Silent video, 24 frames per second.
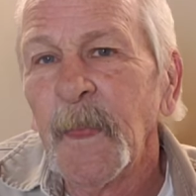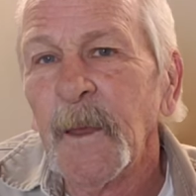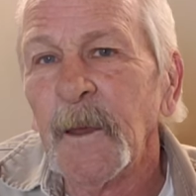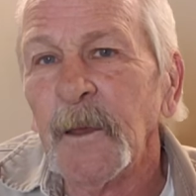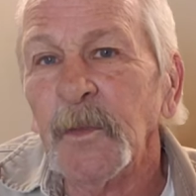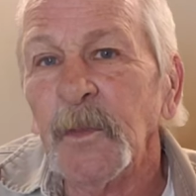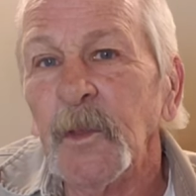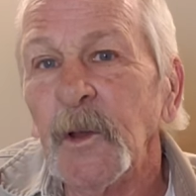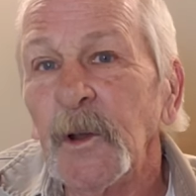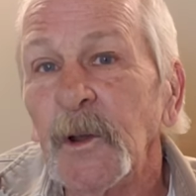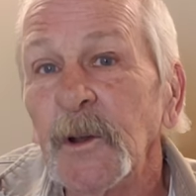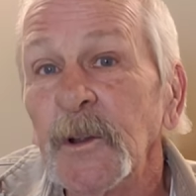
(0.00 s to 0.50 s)

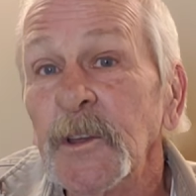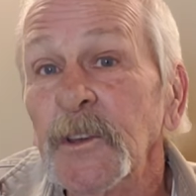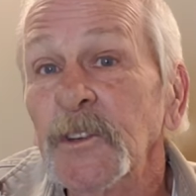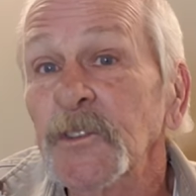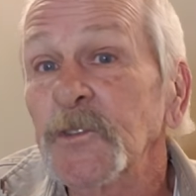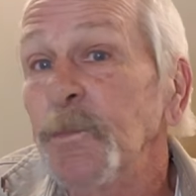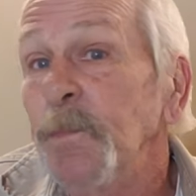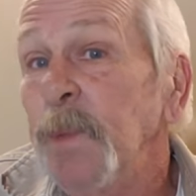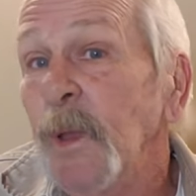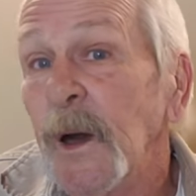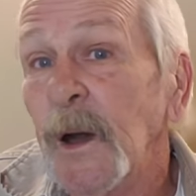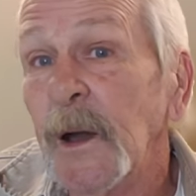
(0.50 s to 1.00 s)
And there he
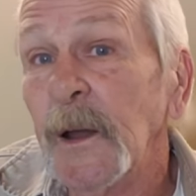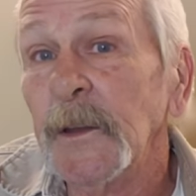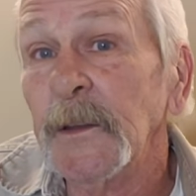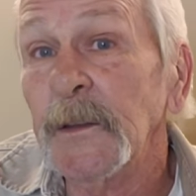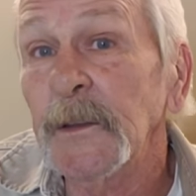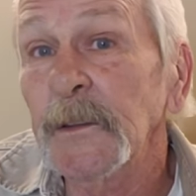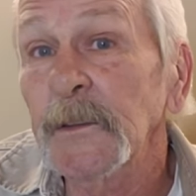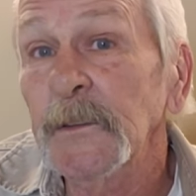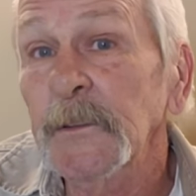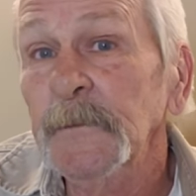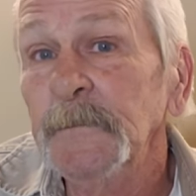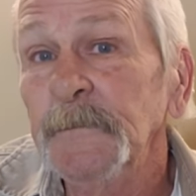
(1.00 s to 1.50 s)
is
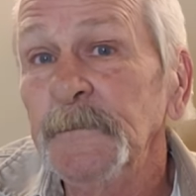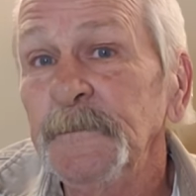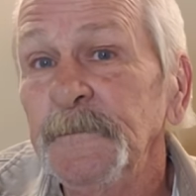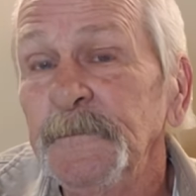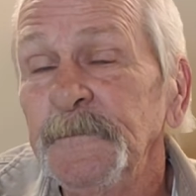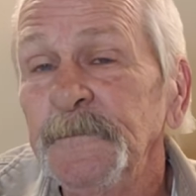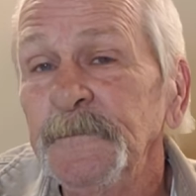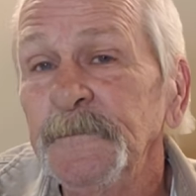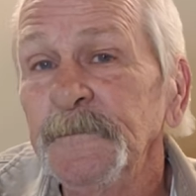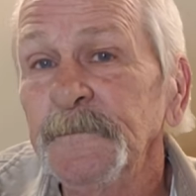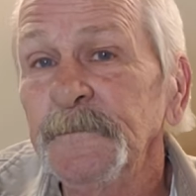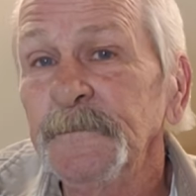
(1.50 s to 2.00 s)
blinded.
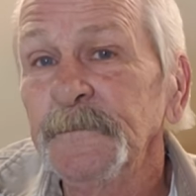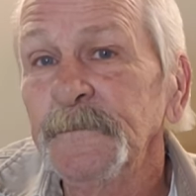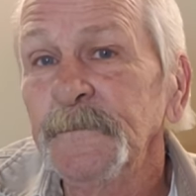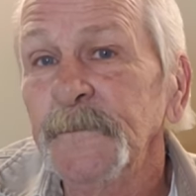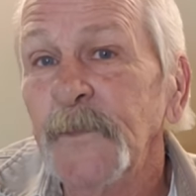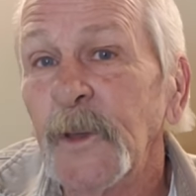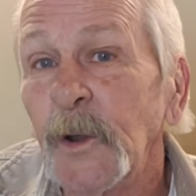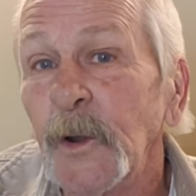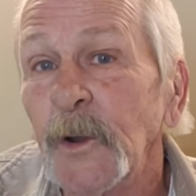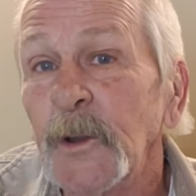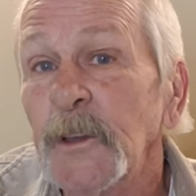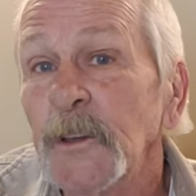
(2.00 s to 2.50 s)

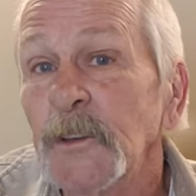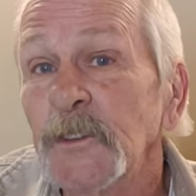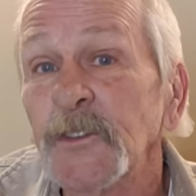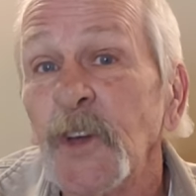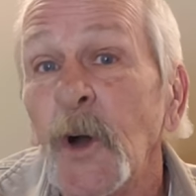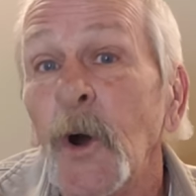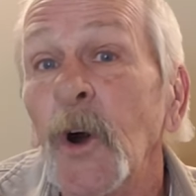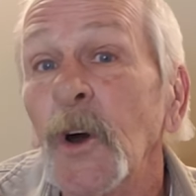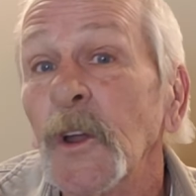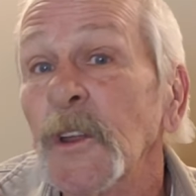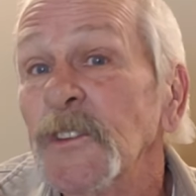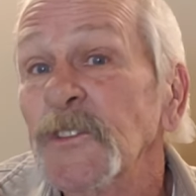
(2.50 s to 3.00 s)
There he is
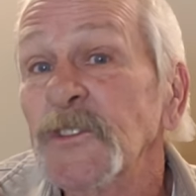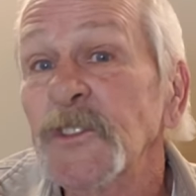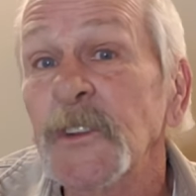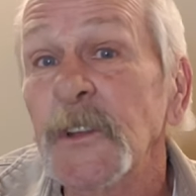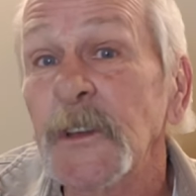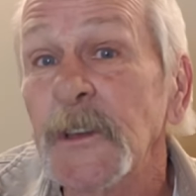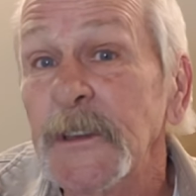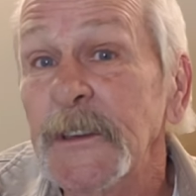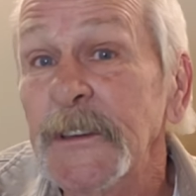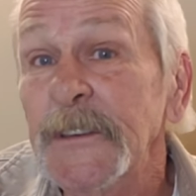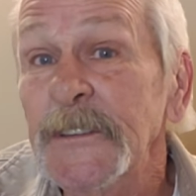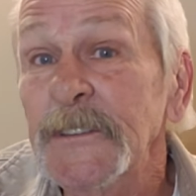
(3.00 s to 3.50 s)
on his
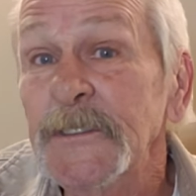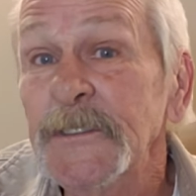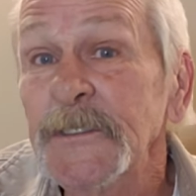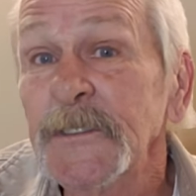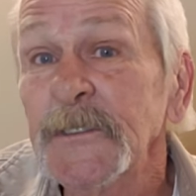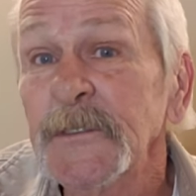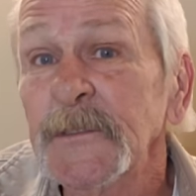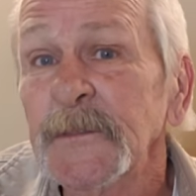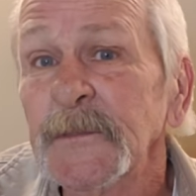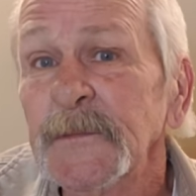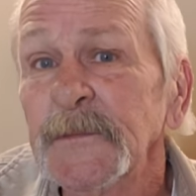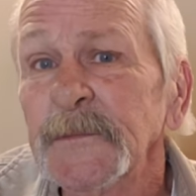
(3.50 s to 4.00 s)

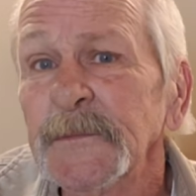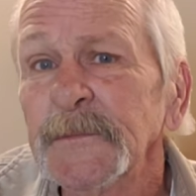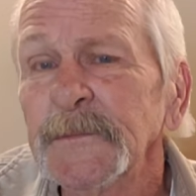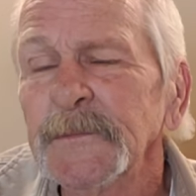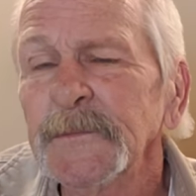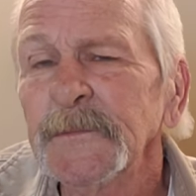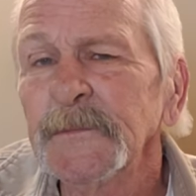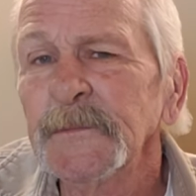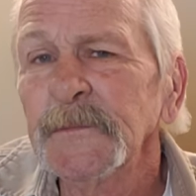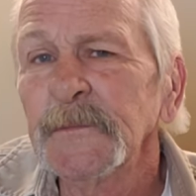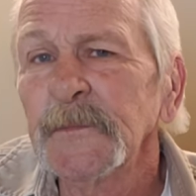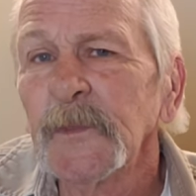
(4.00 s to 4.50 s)
knees.
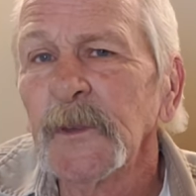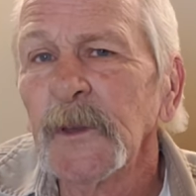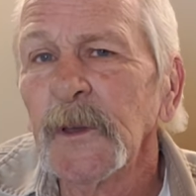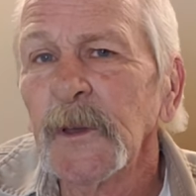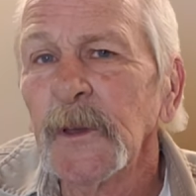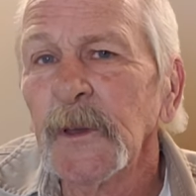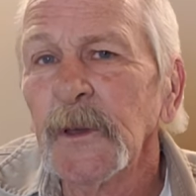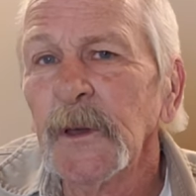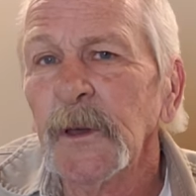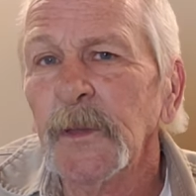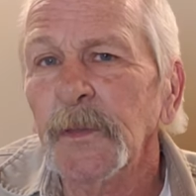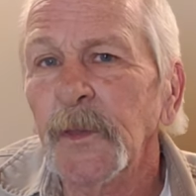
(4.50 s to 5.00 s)

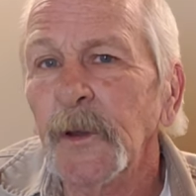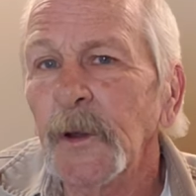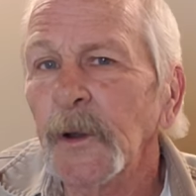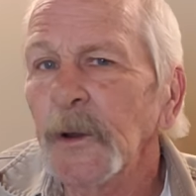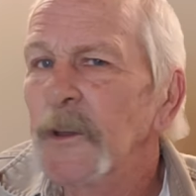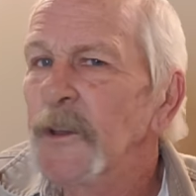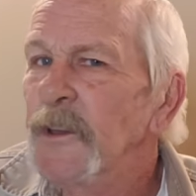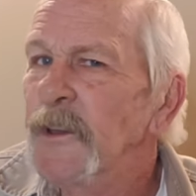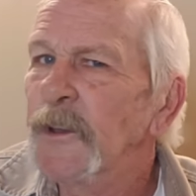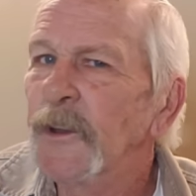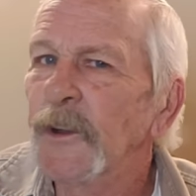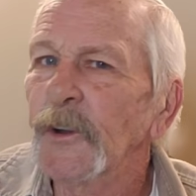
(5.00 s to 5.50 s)
And there
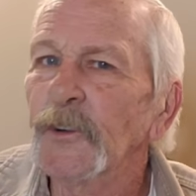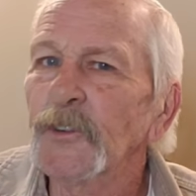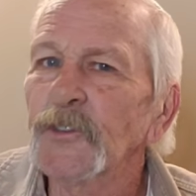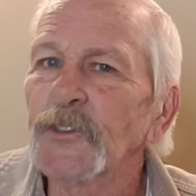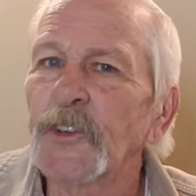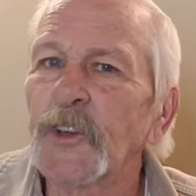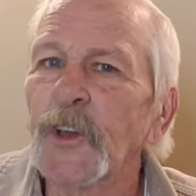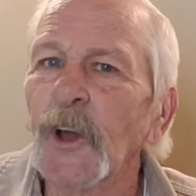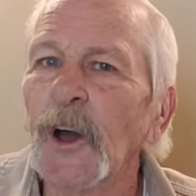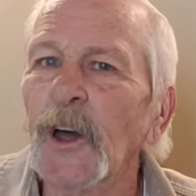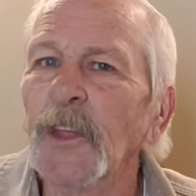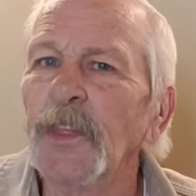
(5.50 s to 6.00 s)
he hears
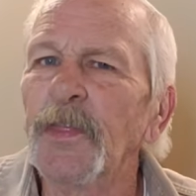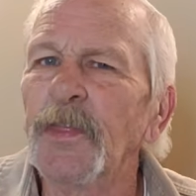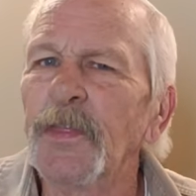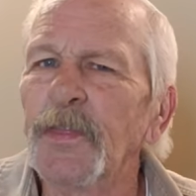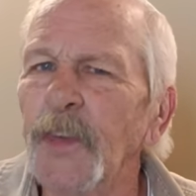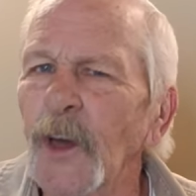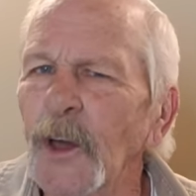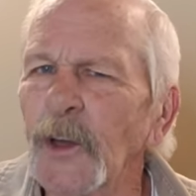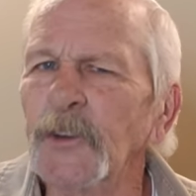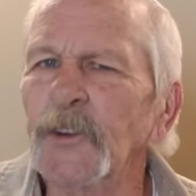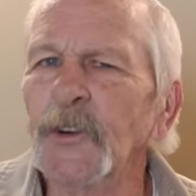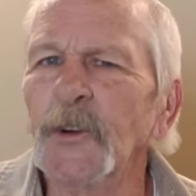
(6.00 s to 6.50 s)
God
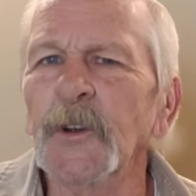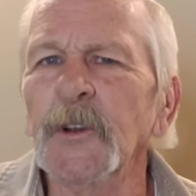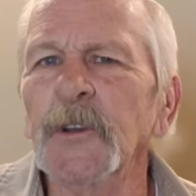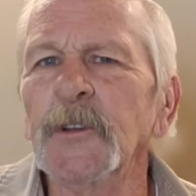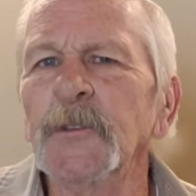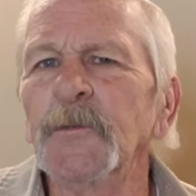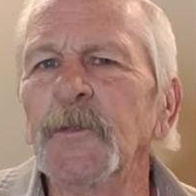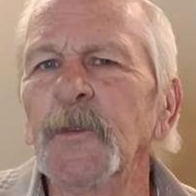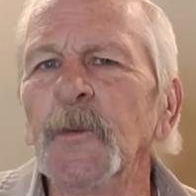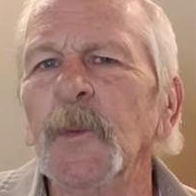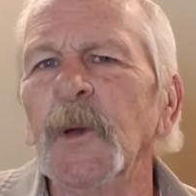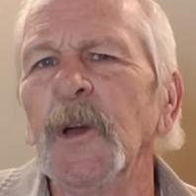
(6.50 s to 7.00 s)

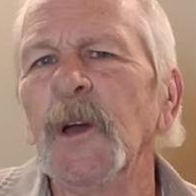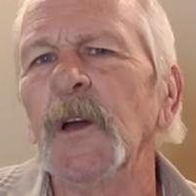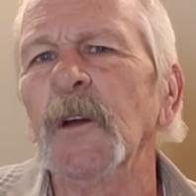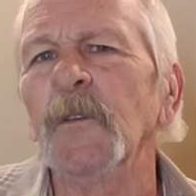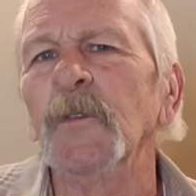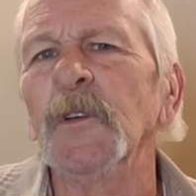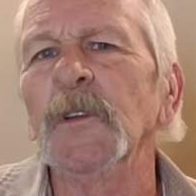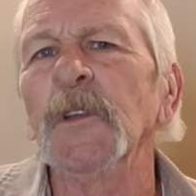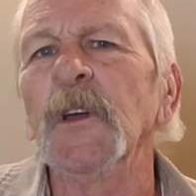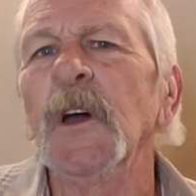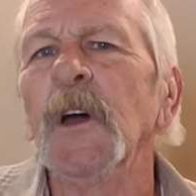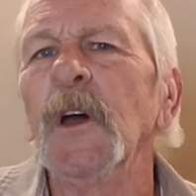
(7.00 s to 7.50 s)
thundering from
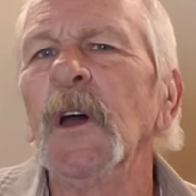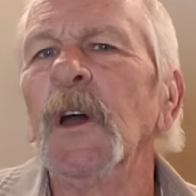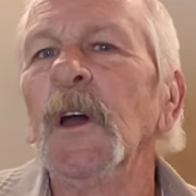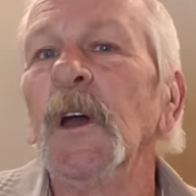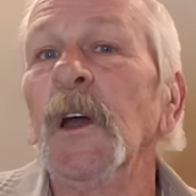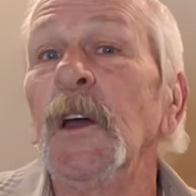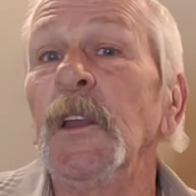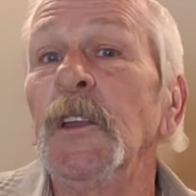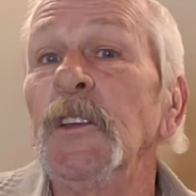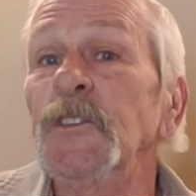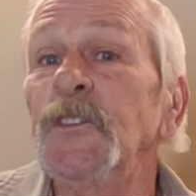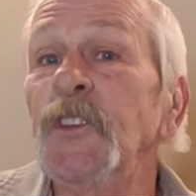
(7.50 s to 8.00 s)
heaven.
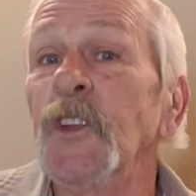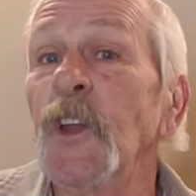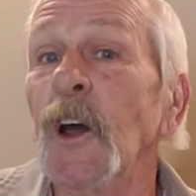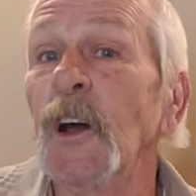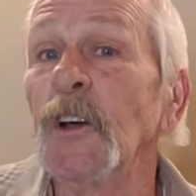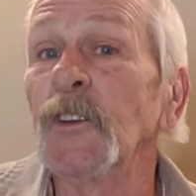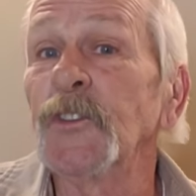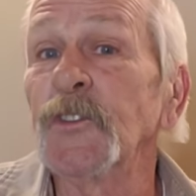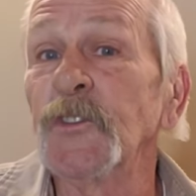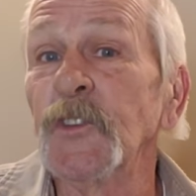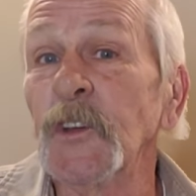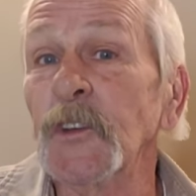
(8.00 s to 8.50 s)
And he's
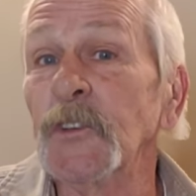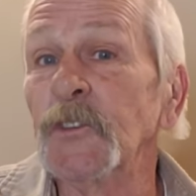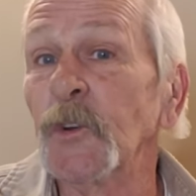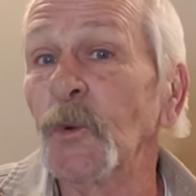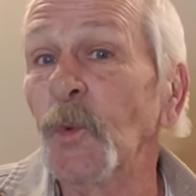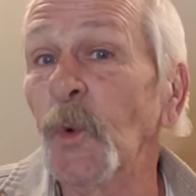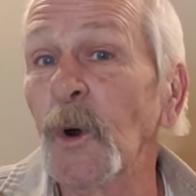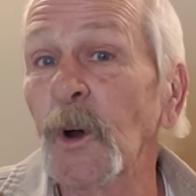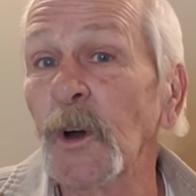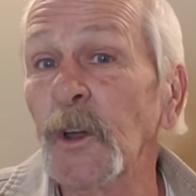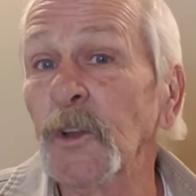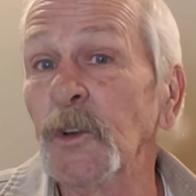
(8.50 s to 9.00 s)
now sent to
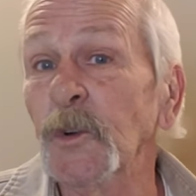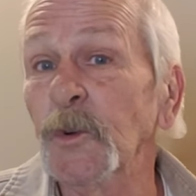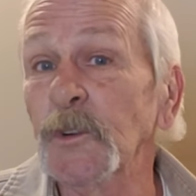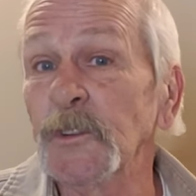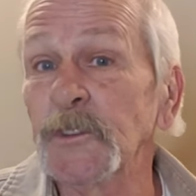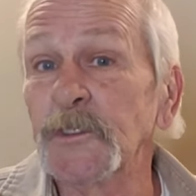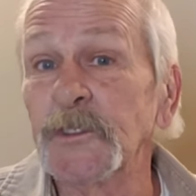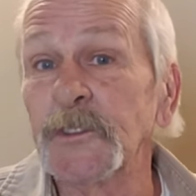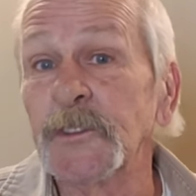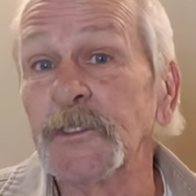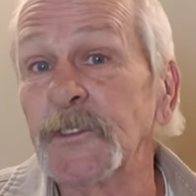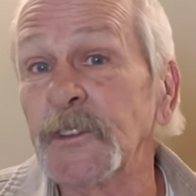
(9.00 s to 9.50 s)
one who
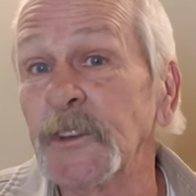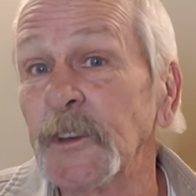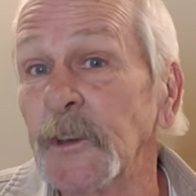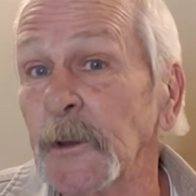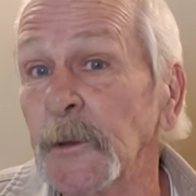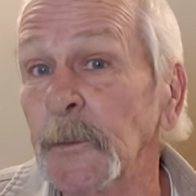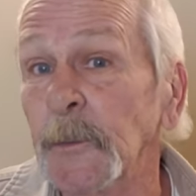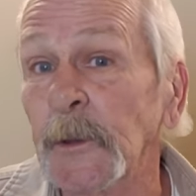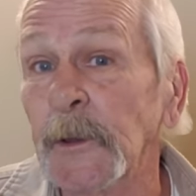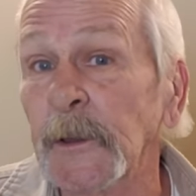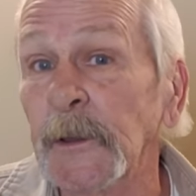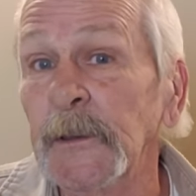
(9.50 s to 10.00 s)
is his
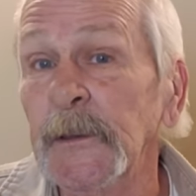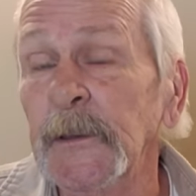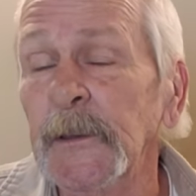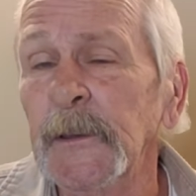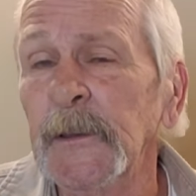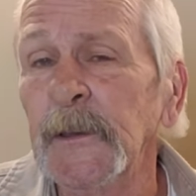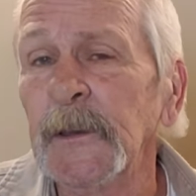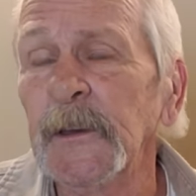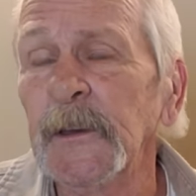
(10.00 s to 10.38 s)
enemy.